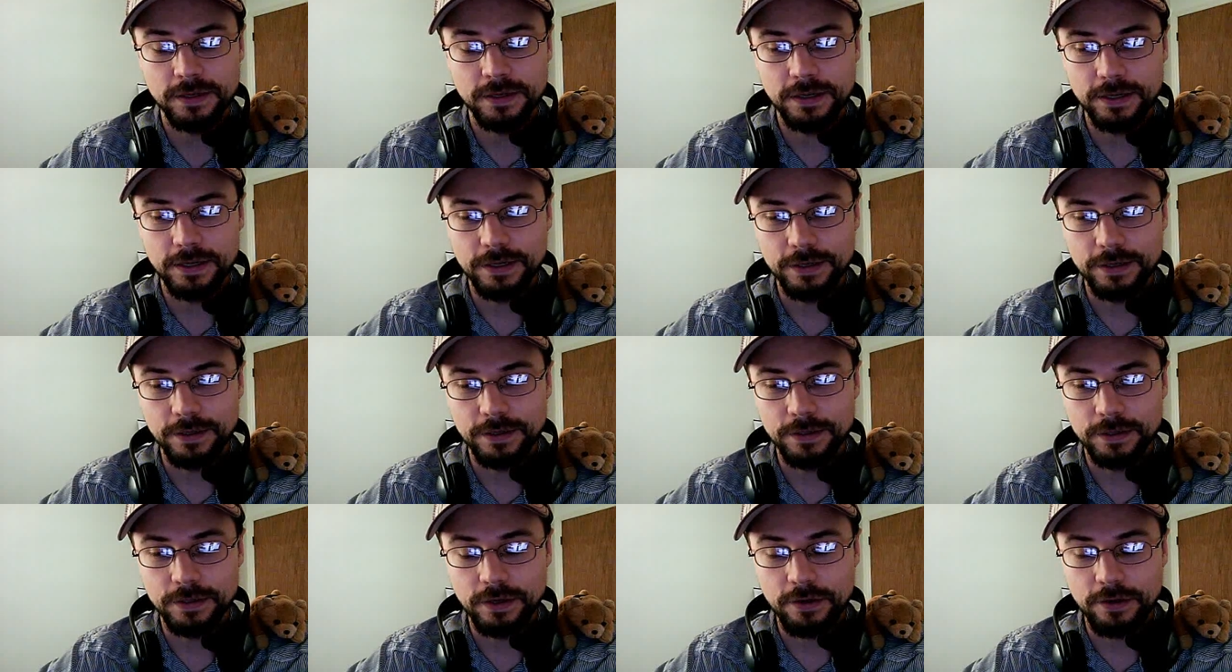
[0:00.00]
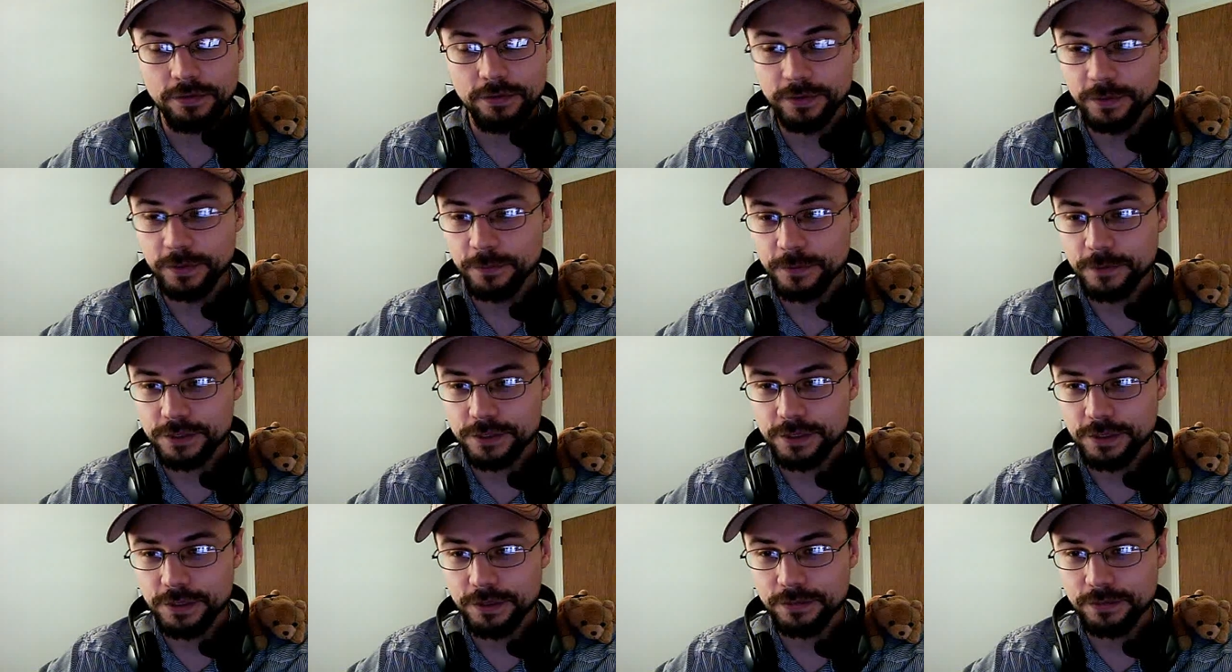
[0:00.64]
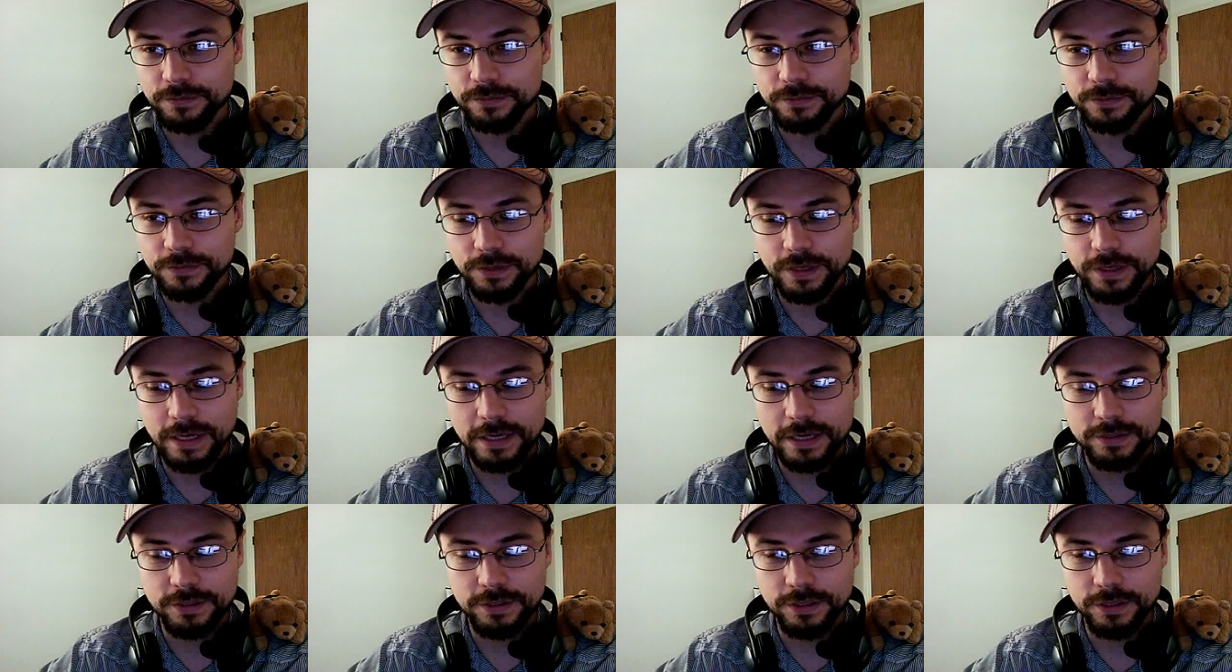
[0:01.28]
Uh, our fleet was good. You
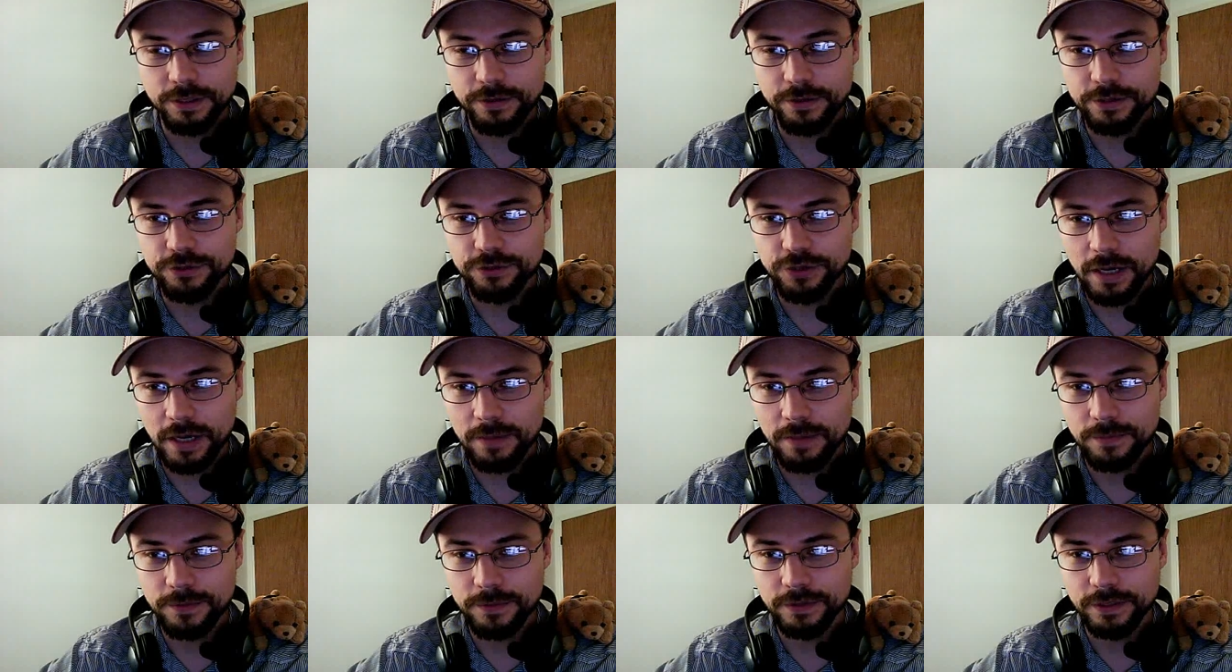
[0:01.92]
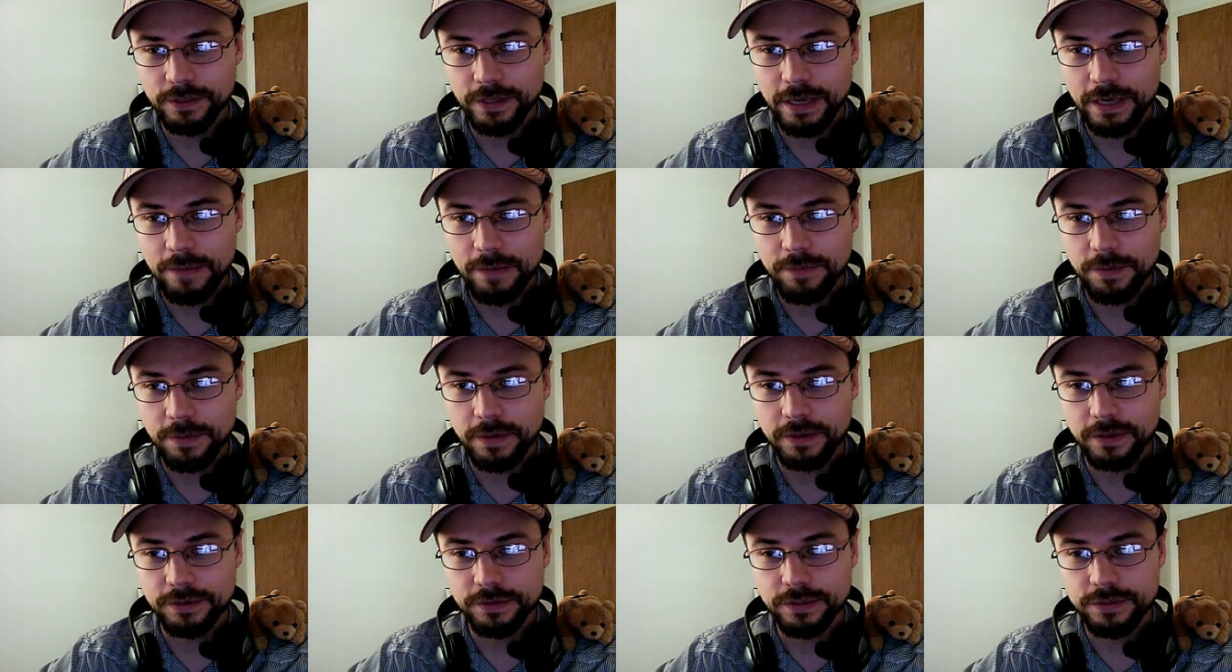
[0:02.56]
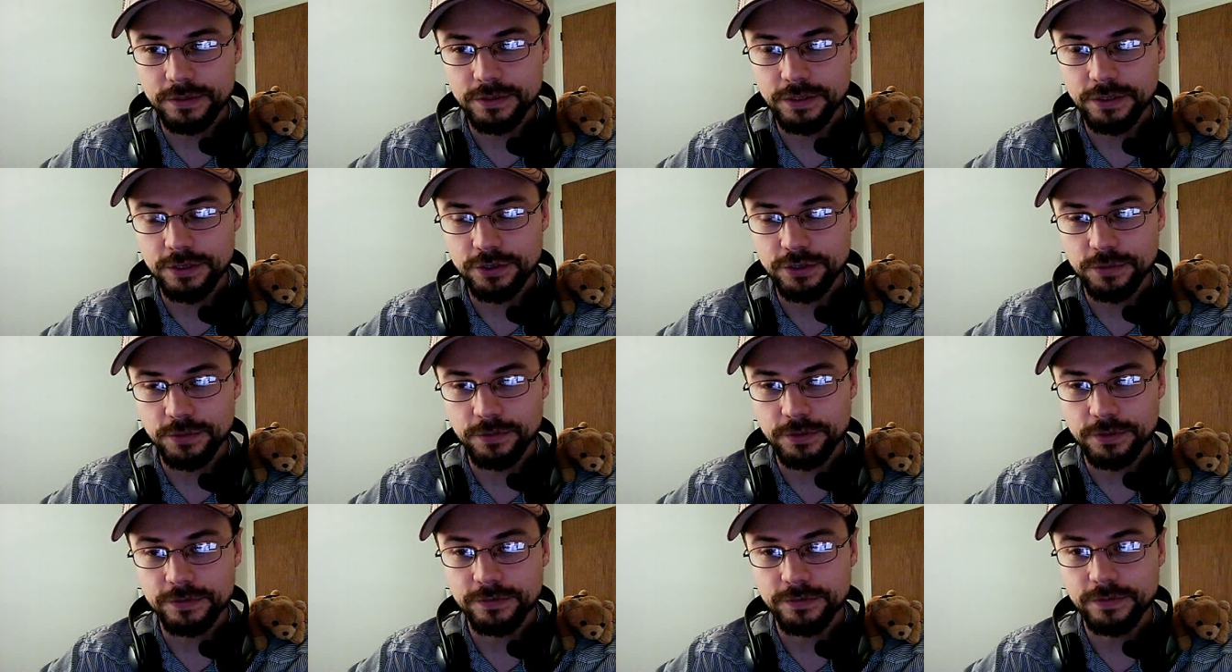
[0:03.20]
guys did a great job. Really happy about the siege. It
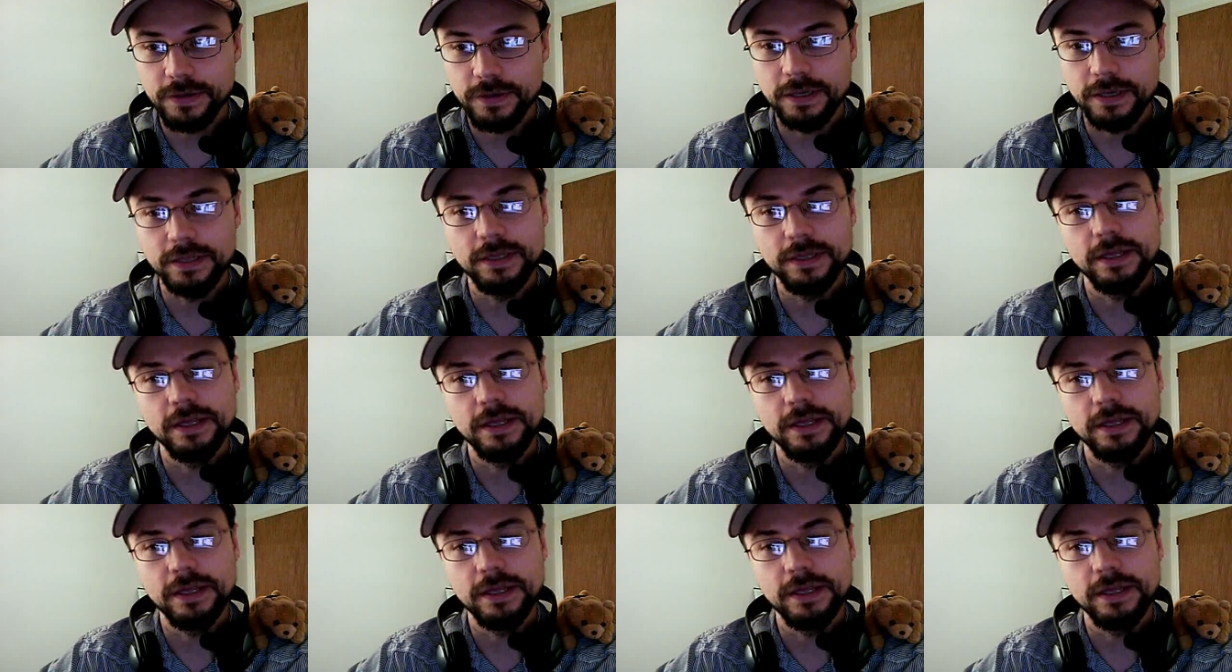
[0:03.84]
was fun,